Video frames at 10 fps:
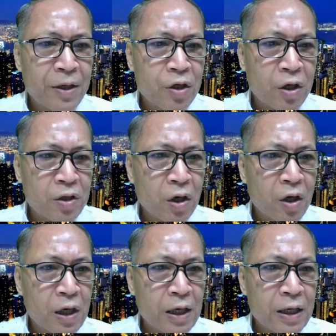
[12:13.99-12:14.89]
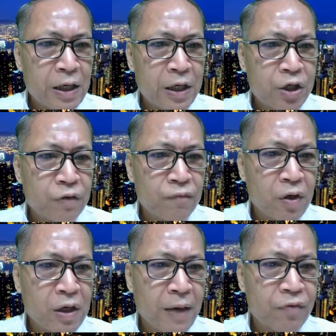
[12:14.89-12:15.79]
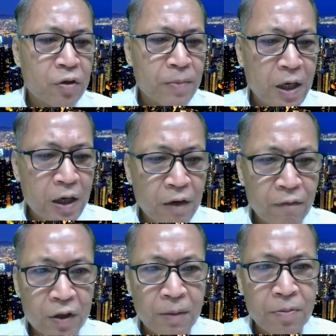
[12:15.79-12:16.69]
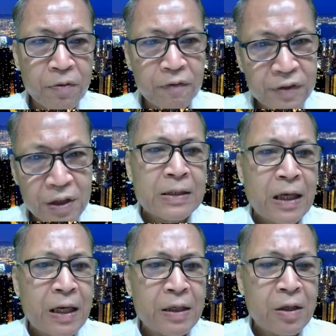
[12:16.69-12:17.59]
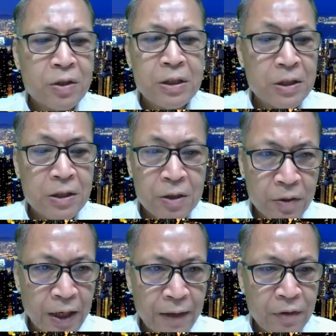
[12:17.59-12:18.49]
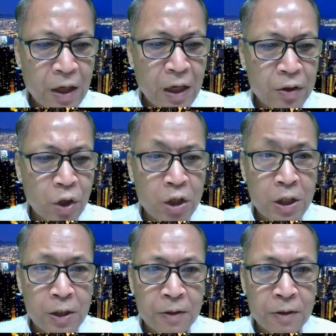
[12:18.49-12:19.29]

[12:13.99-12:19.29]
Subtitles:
your kitchen wall have to be waterproof and not easy to get dirty.